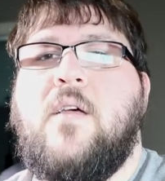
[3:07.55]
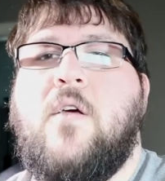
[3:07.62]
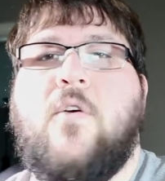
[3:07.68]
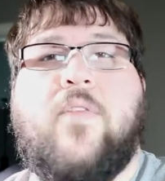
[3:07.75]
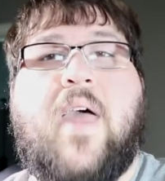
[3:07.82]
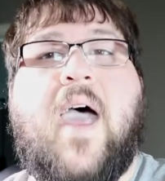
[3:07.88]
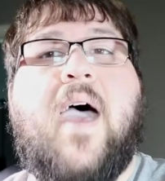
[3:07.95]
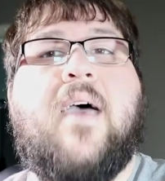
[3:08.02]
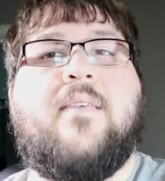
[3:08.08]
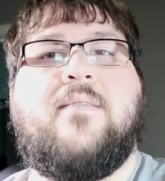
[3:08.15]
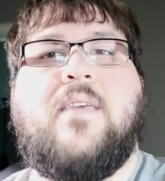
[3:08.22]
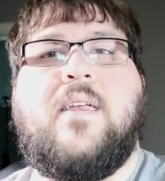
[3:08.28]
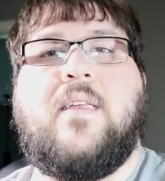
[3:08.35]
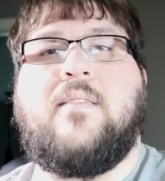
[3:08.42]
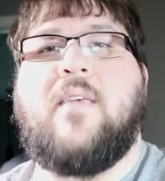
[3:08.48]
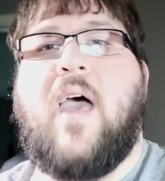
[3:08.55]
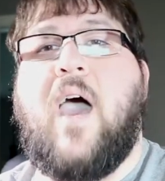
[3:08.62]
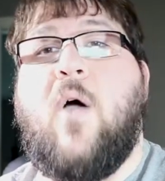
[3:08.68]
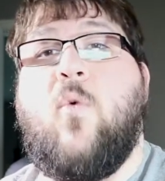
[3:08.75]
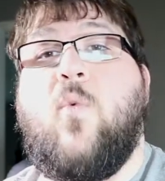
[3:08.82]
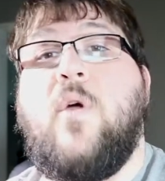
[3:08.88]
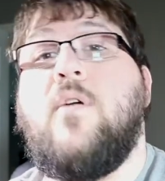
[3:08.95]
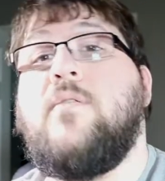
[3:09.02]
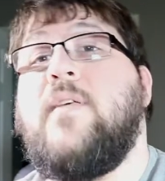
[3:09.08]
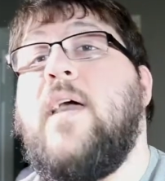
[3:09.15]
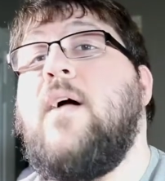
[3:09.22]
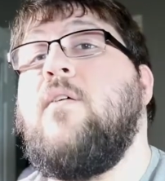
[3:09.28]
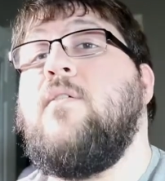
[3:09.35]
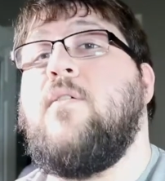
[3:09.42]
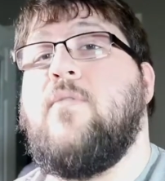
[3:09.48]
or the high settings. I will
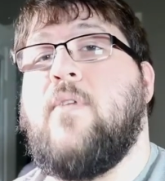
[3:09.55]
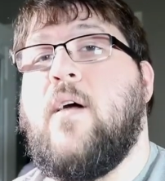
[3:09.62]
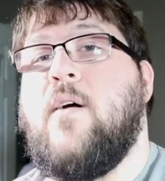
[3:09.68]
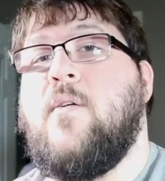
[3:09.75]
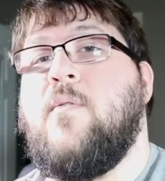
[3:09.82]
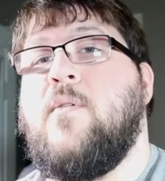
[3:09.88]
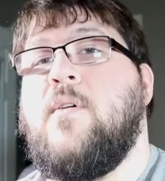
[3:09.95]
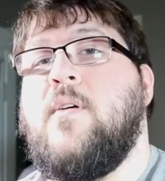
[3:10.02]
tell you though,